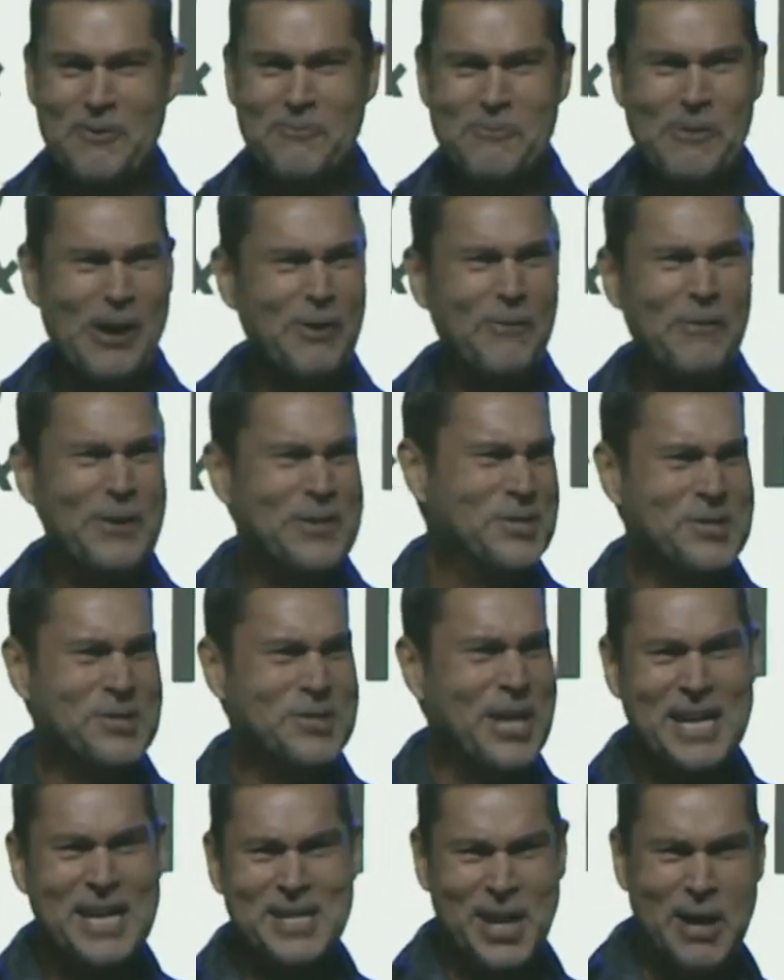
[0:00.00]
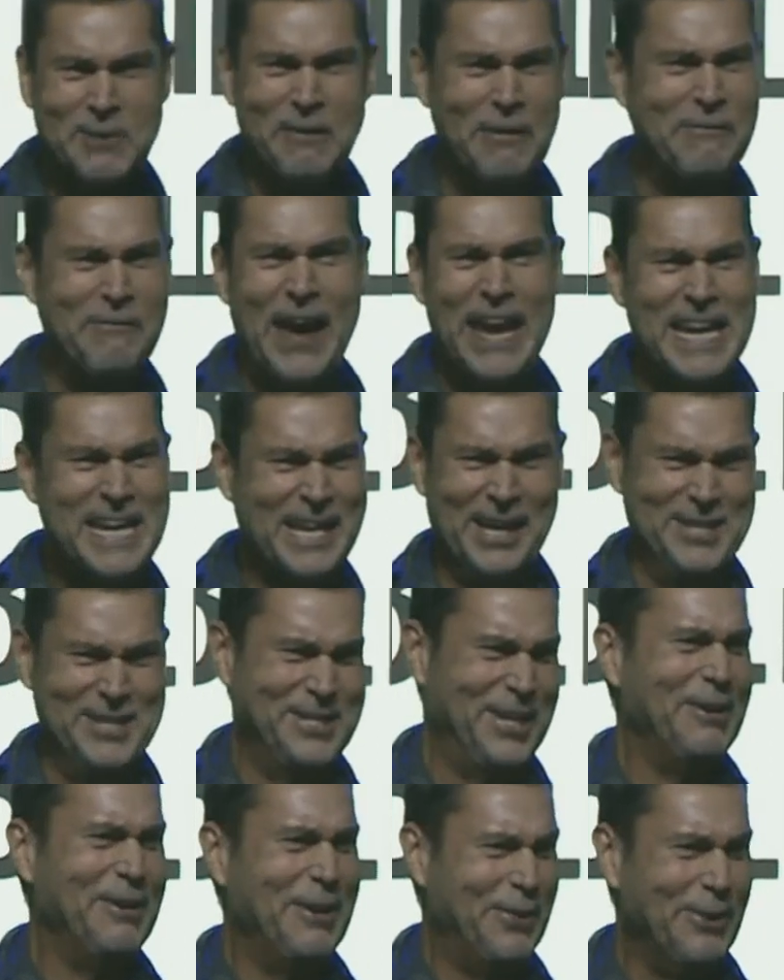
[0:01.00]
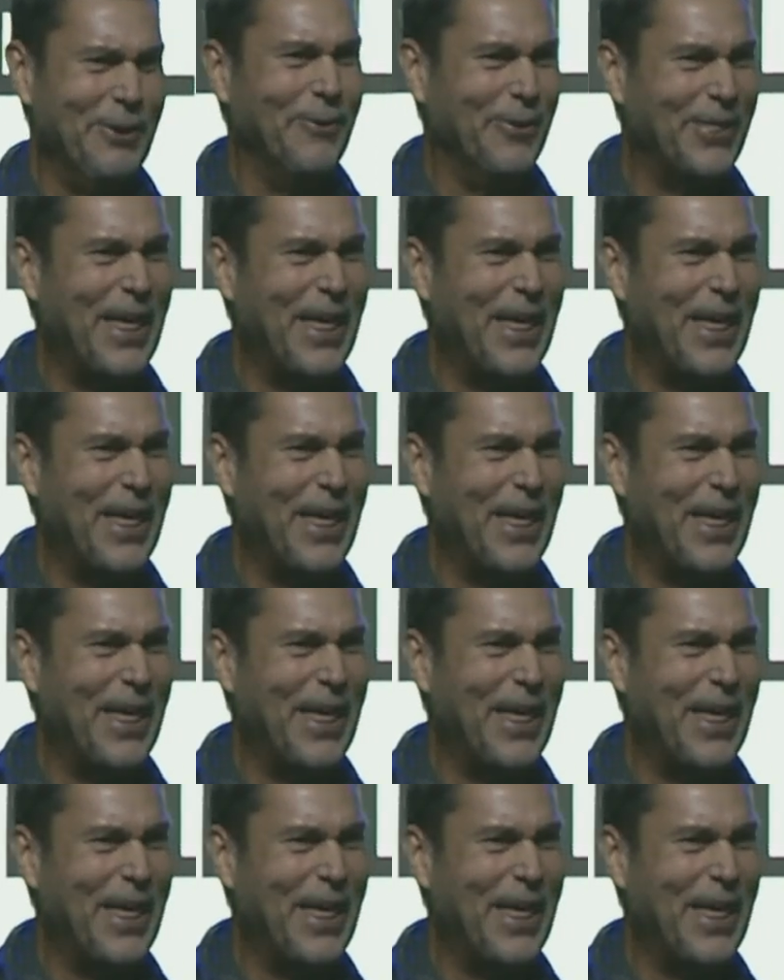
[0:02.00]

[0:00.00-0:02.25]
Real Vision takes over Vegas. Who'd have thought